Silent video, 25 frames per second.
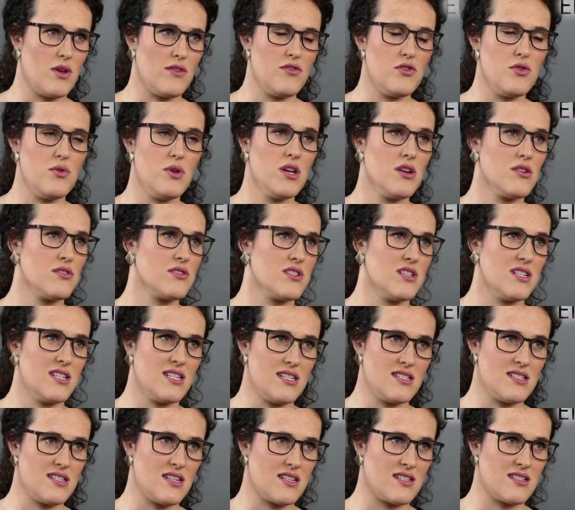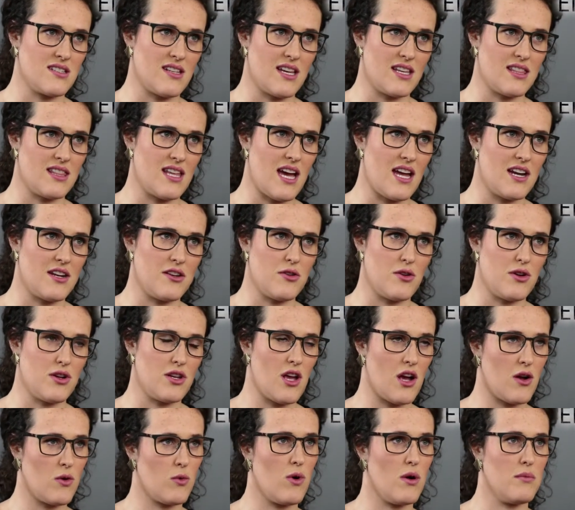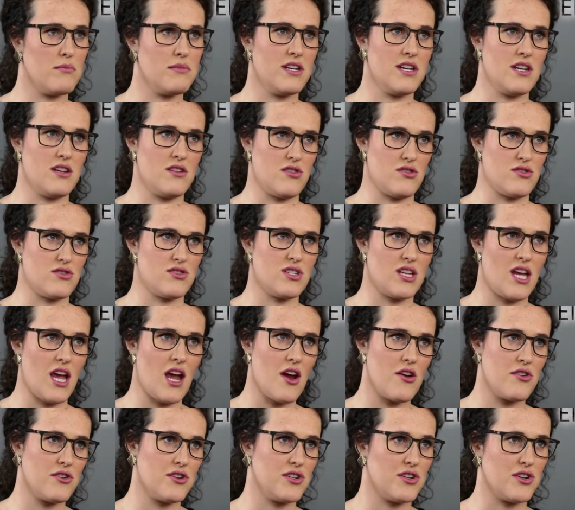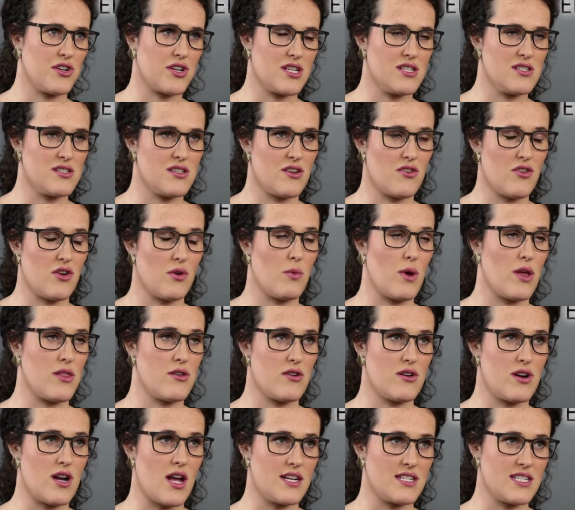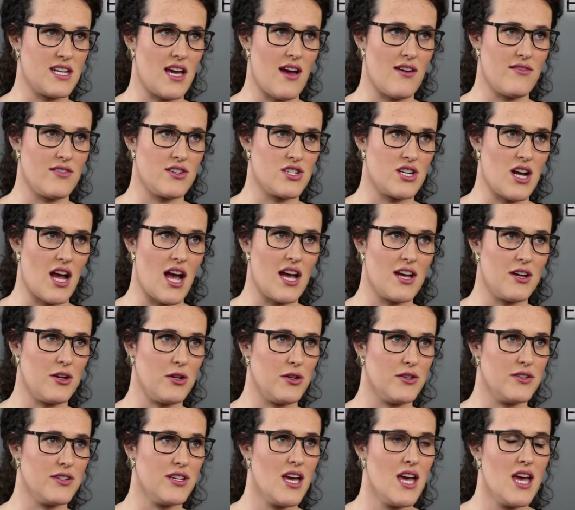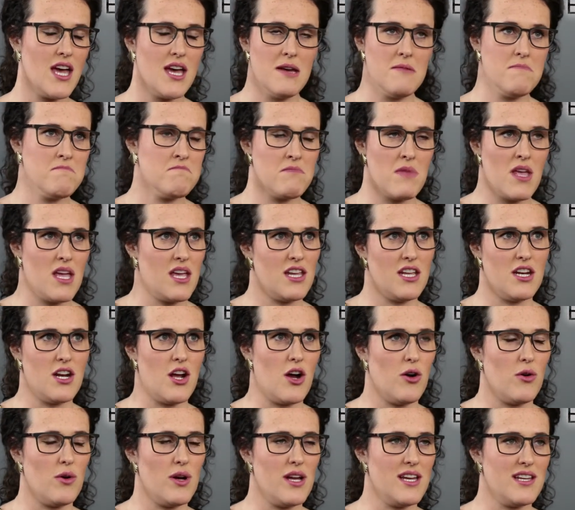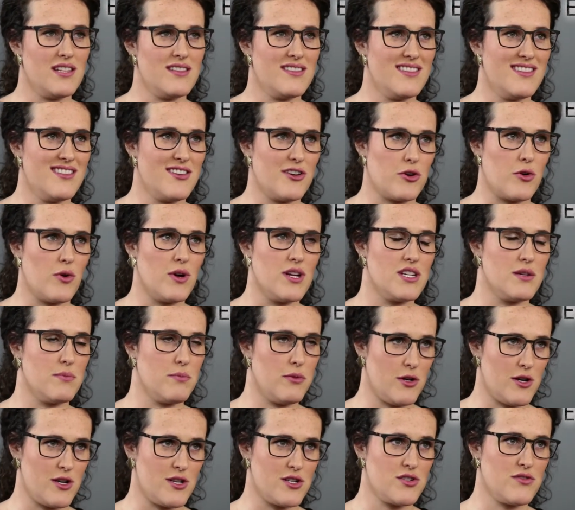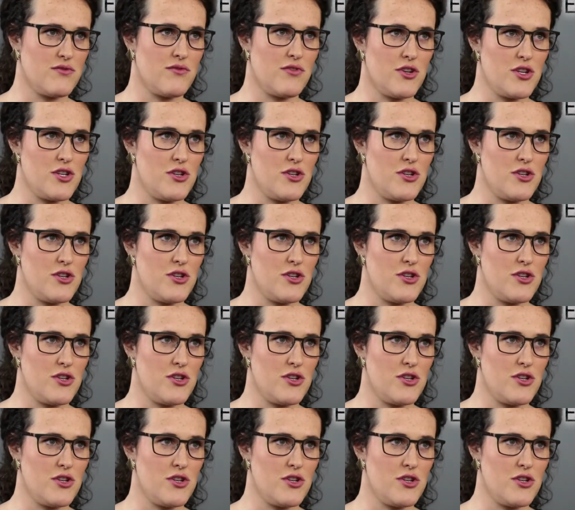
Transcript: If you hear statistics like that and you're a young woman and you're scared and you're considering whether or not to have a child, you know, it, they're going to push for